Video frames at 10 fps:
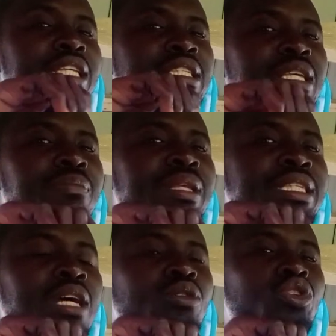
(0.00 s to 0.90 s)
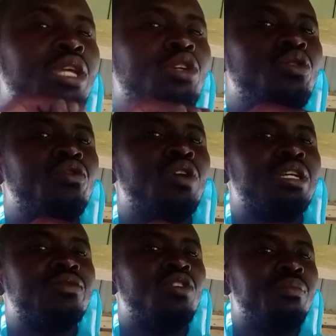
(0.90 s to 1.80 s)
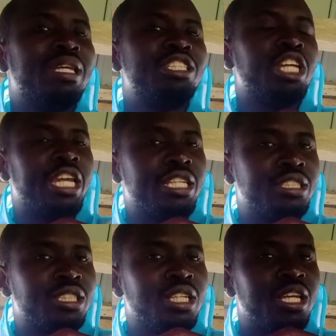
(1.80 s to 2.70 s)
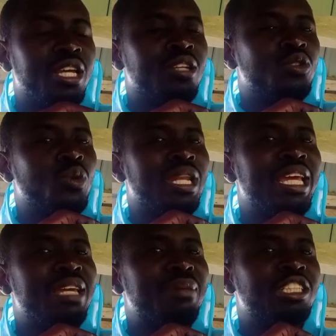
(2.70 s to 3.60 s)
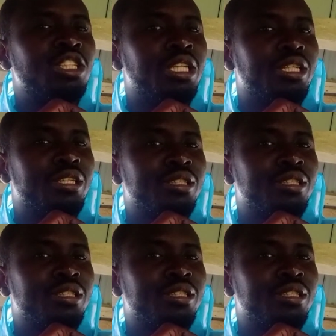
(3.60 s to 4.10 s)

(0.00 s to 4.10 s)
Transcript: it simply tells you that you've transformed the chickens into a laying machine.